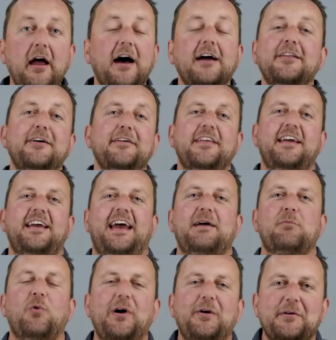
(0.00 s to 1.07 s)
Hello there,
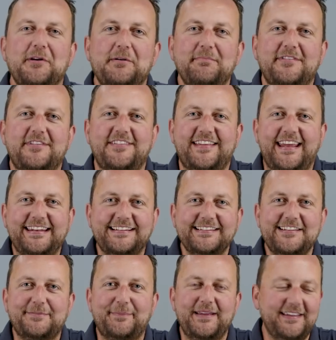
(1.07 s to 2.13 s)
and welcome to
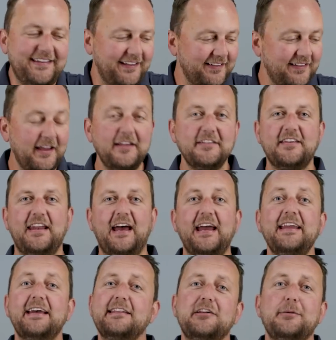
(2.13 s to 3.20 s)
Technically Speaking.
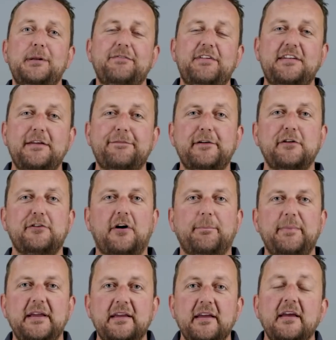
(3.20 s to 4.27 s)
Today, a little bit of a different
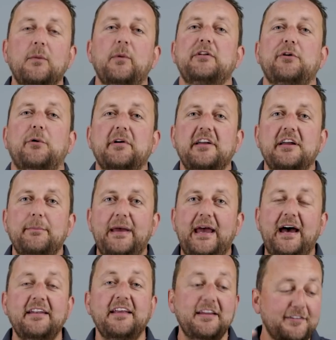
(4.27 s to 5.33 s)
topic. We're talking
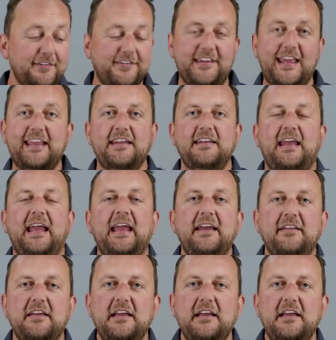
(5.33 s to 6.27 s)
about secondhand